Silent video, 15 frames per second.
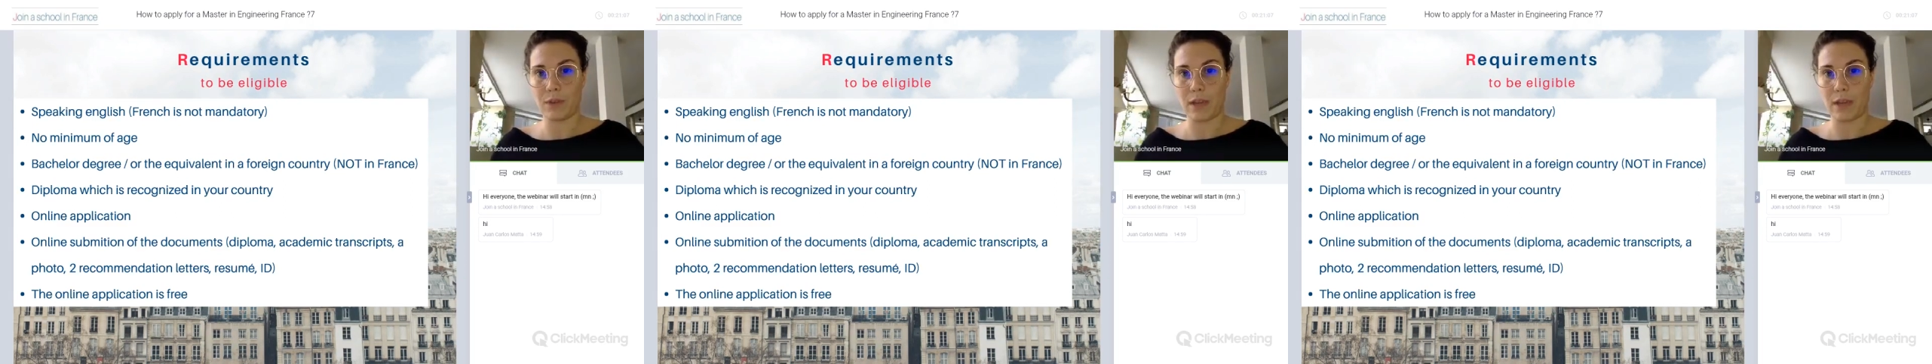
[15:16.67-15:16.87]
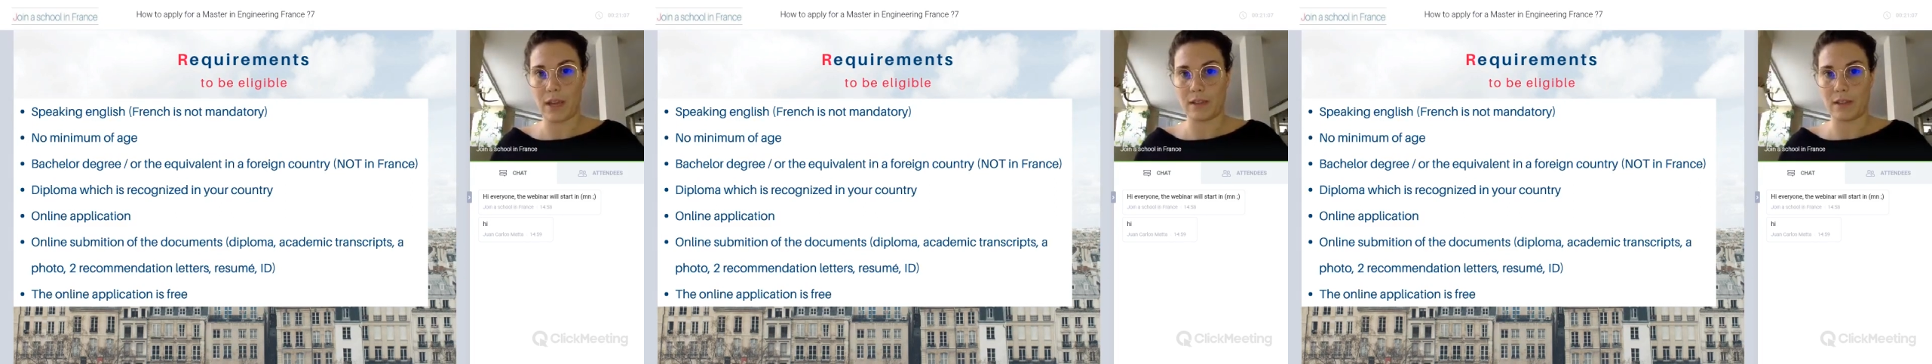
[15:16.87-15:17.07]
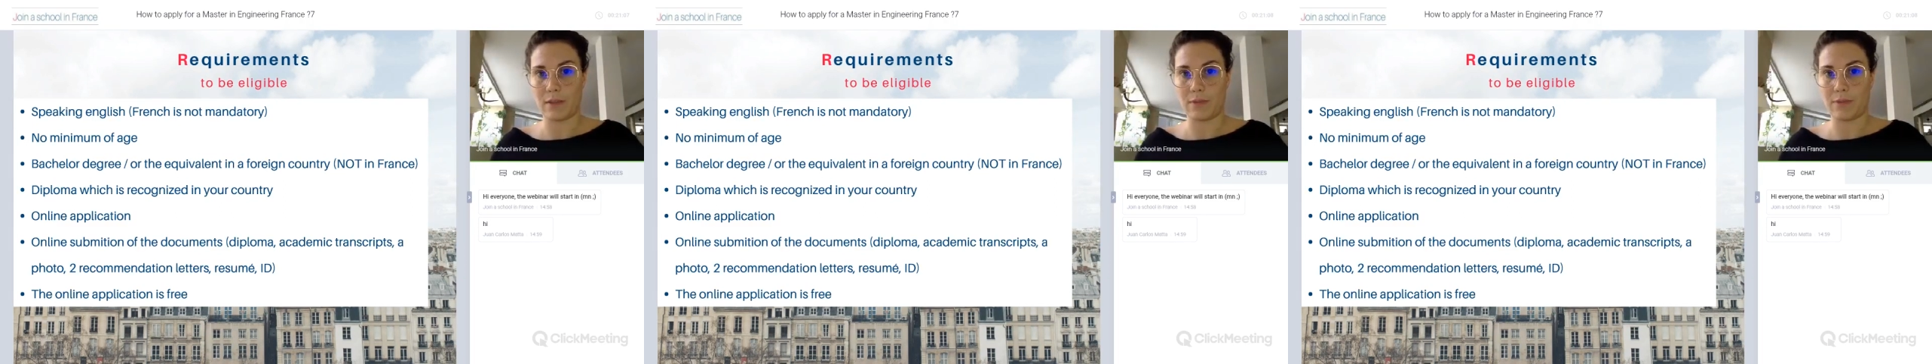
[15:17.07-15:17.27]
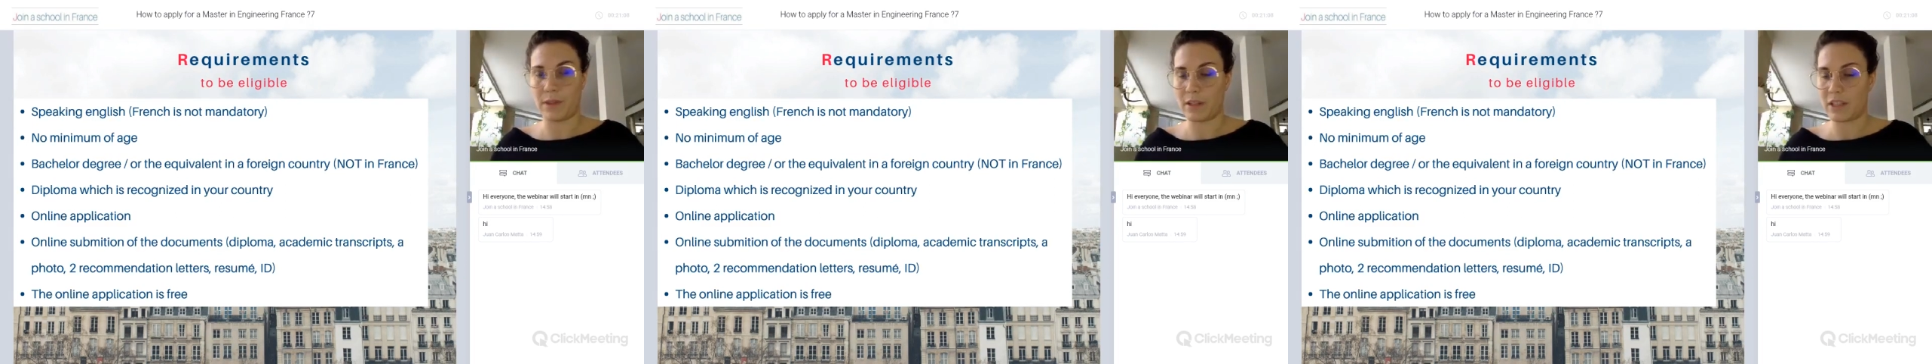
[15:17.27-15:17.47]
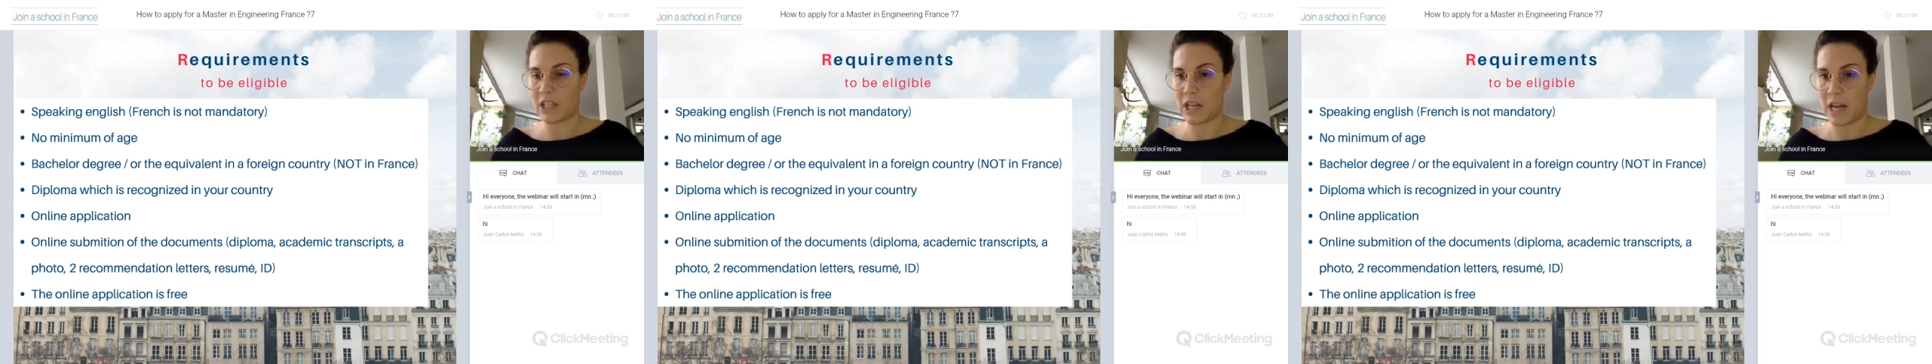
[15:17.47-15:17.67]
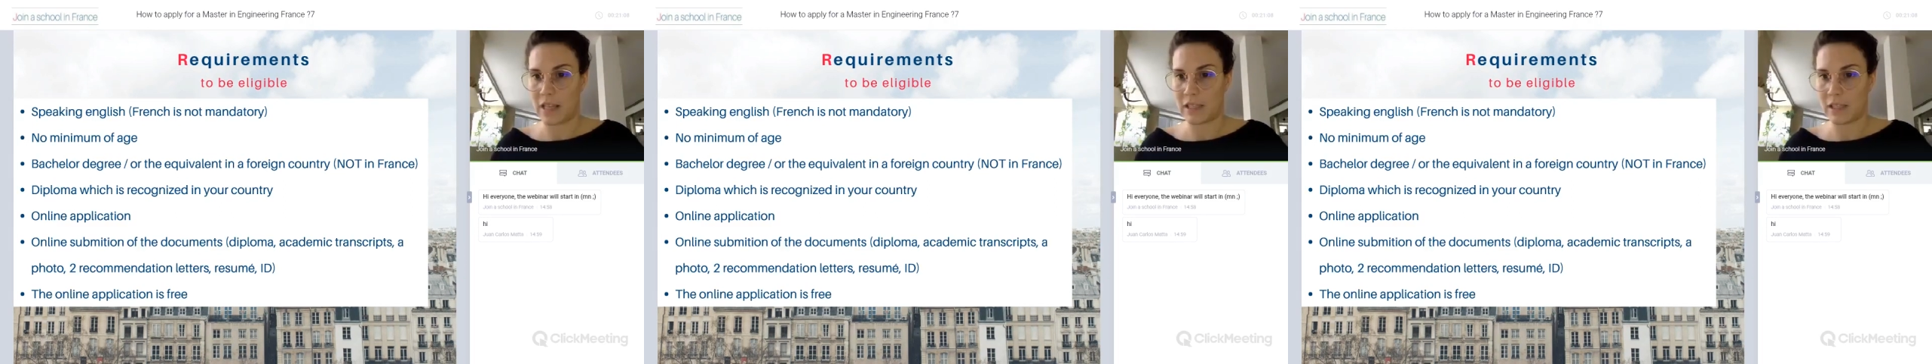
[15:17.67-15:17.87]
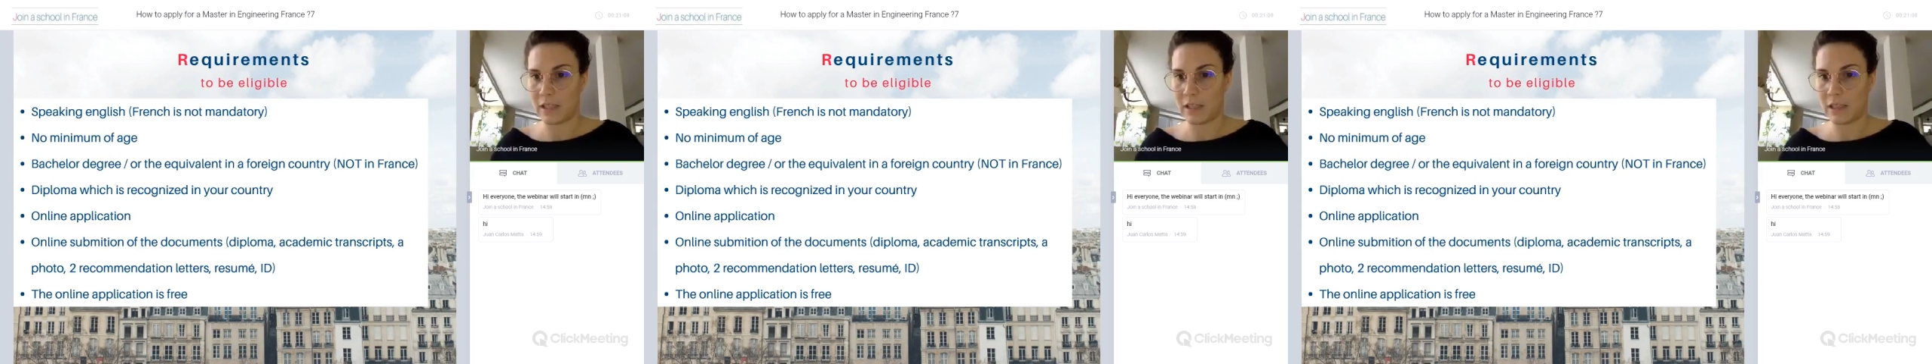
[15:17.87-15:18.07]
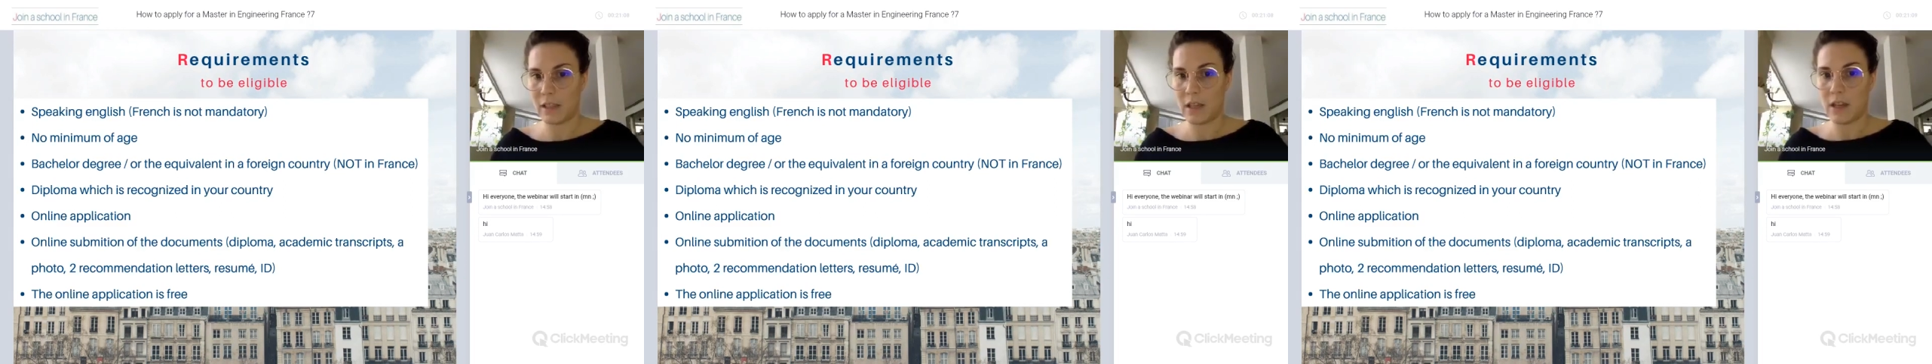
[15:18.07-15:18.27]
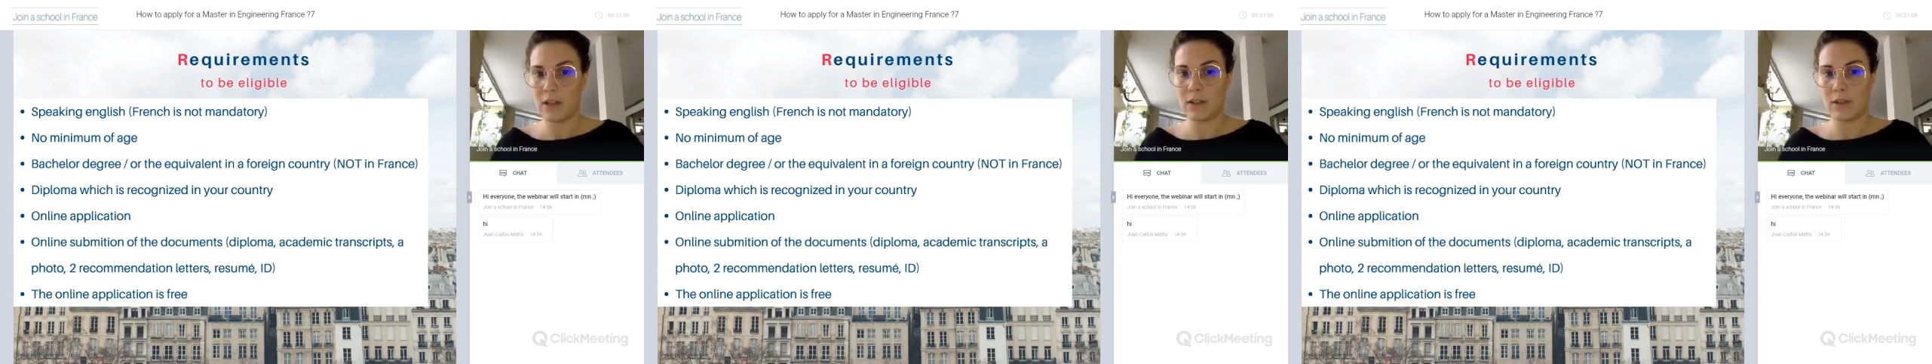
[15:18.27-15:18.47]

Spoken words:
to get French classes,